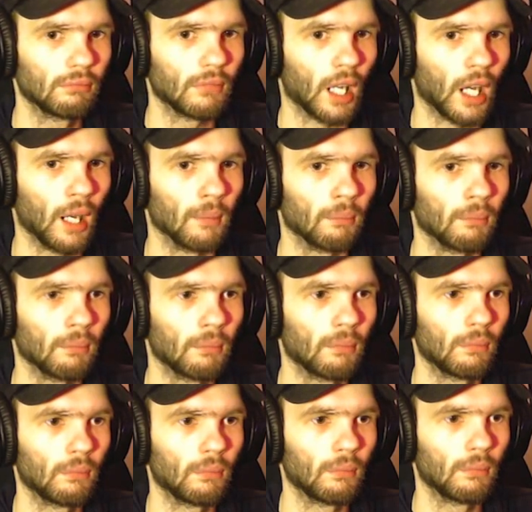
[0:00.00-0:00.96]
Um,
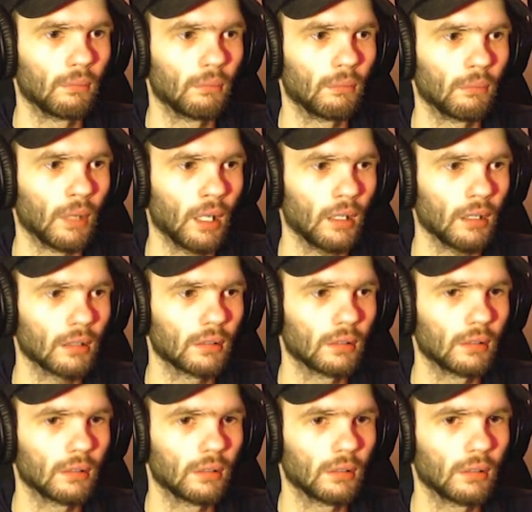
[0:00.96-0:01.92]
what?
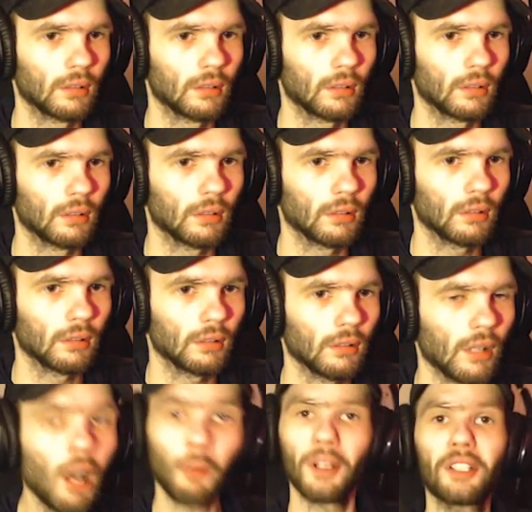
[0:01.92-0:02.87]

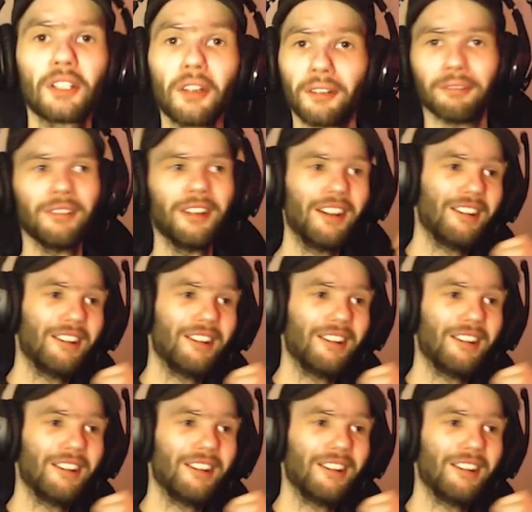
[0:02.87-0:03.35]
Oh, he's gone.